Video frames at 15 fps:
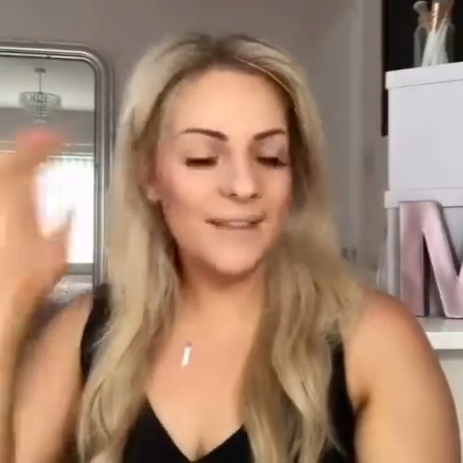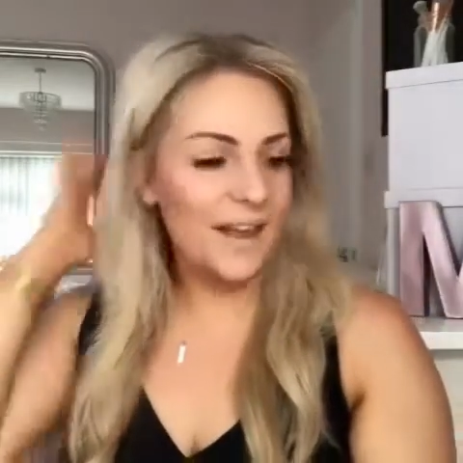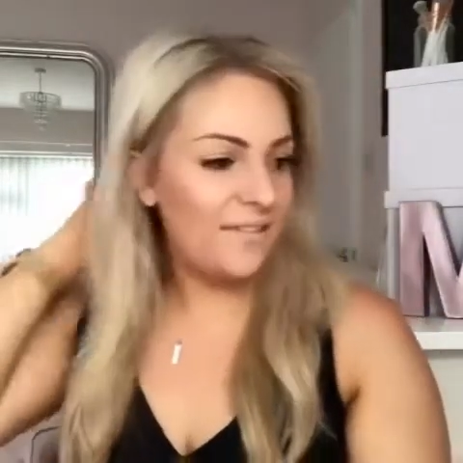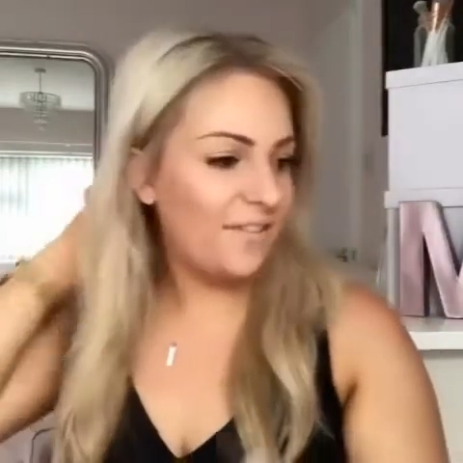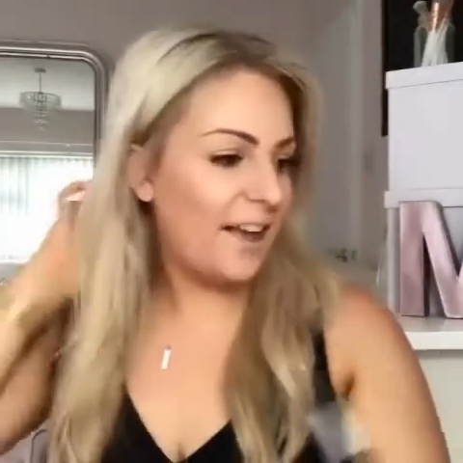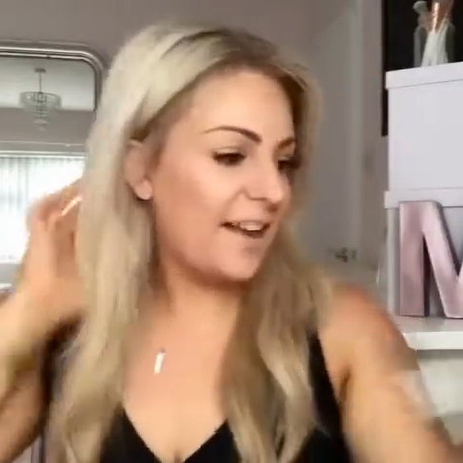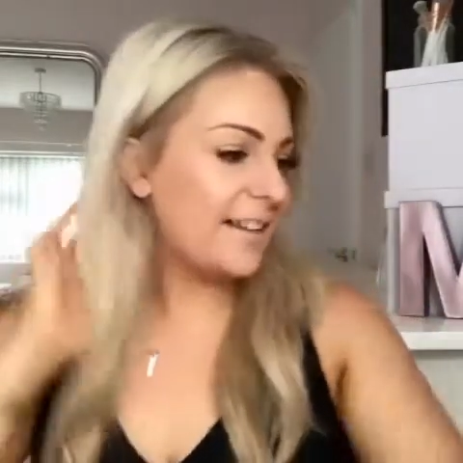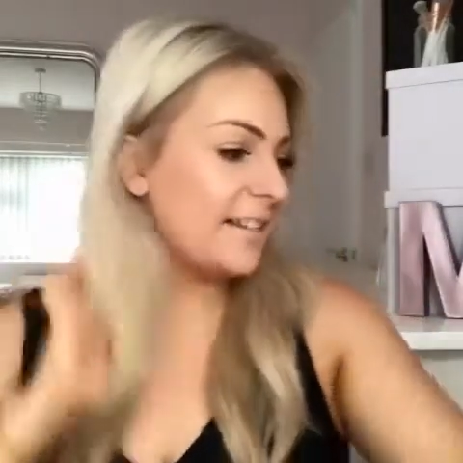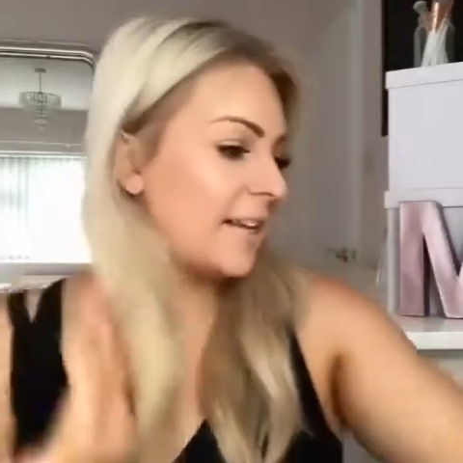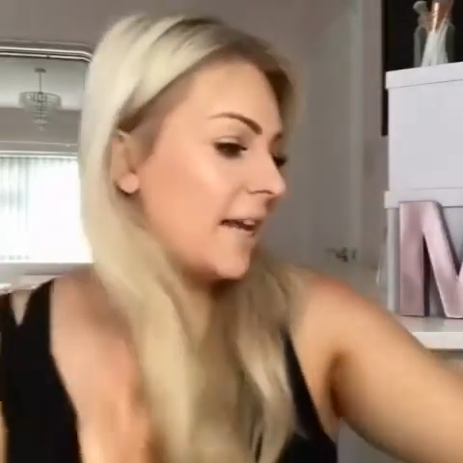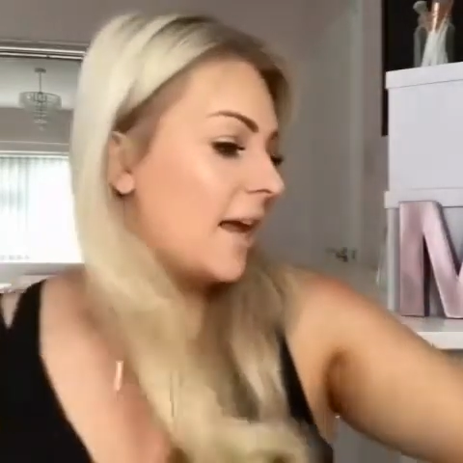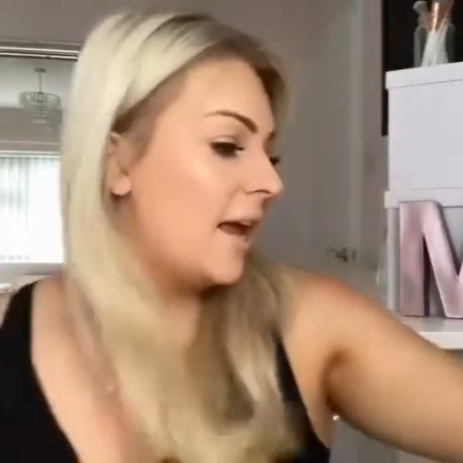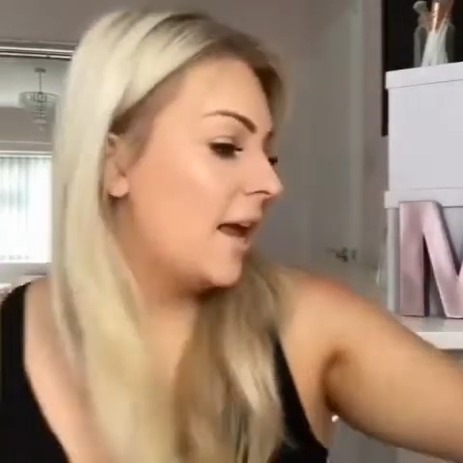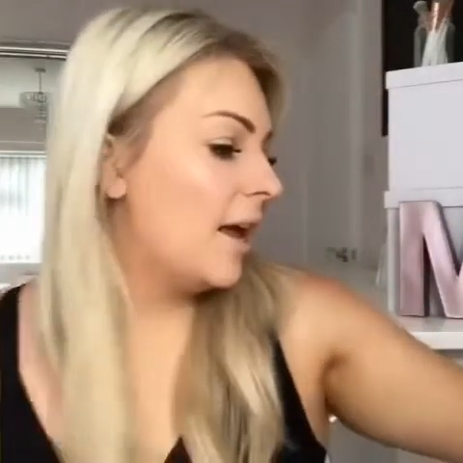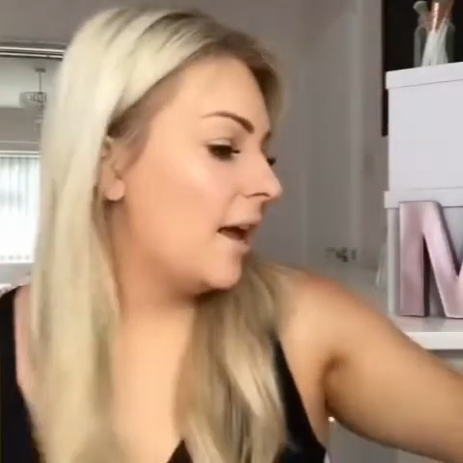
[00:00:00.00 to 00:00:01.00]
Perfect.
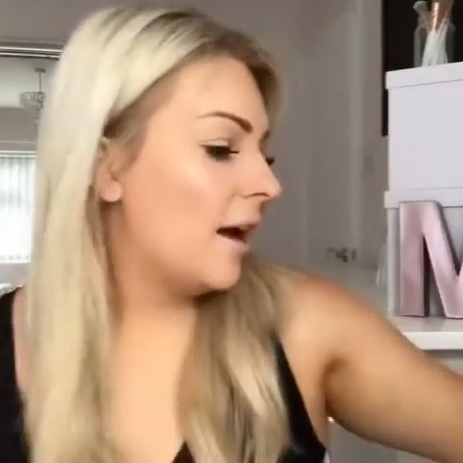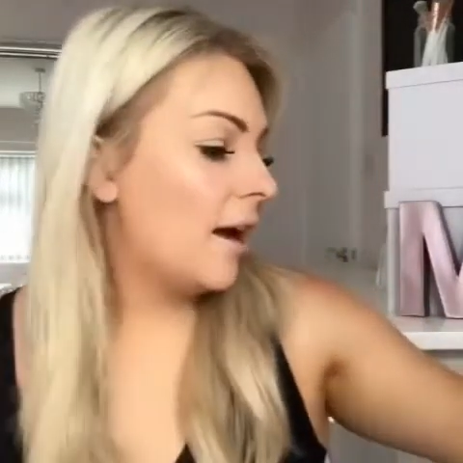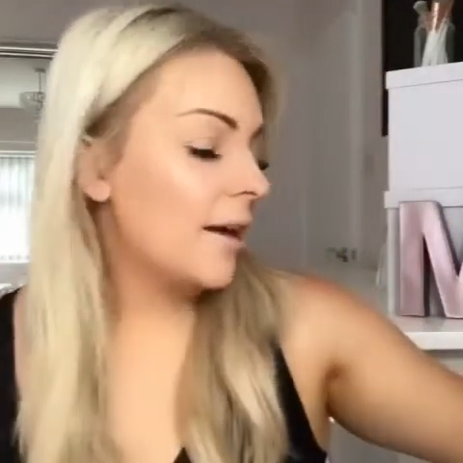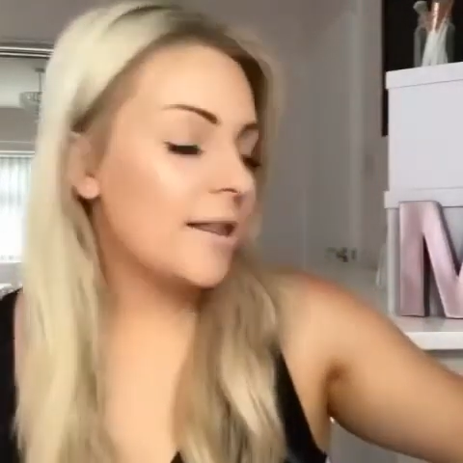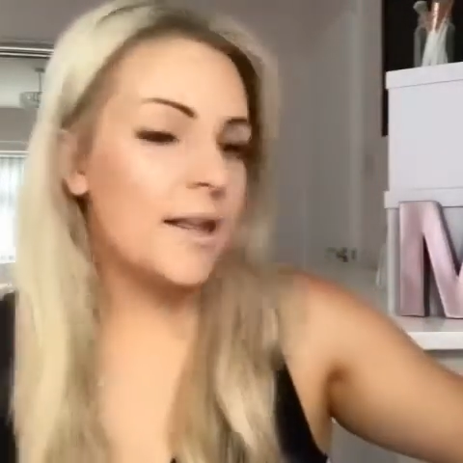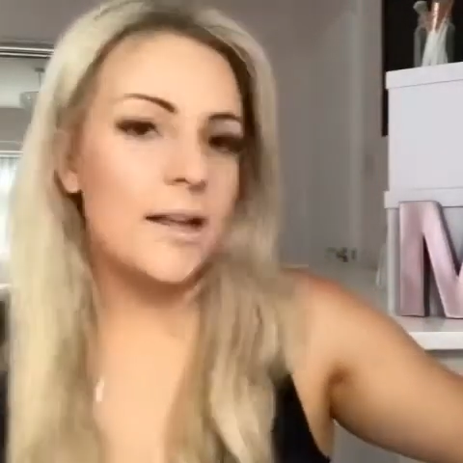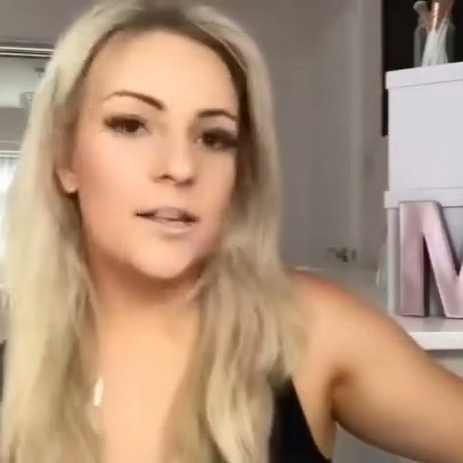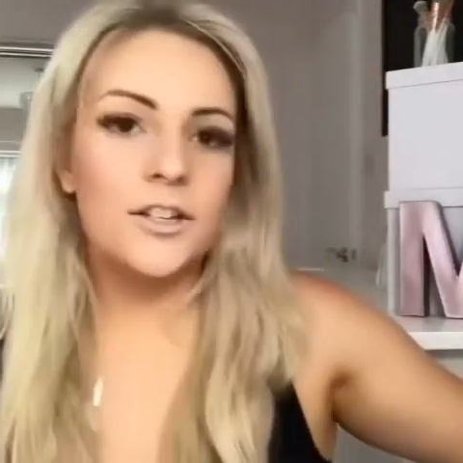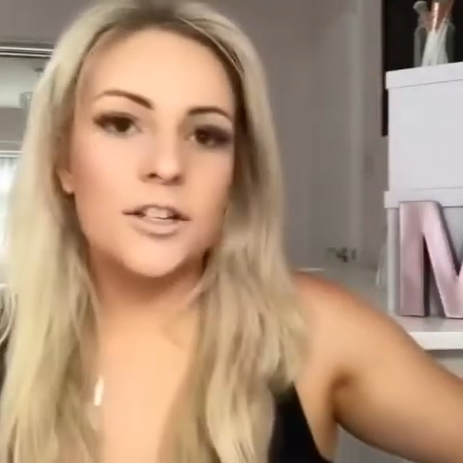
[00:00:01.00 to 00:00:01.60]
I then,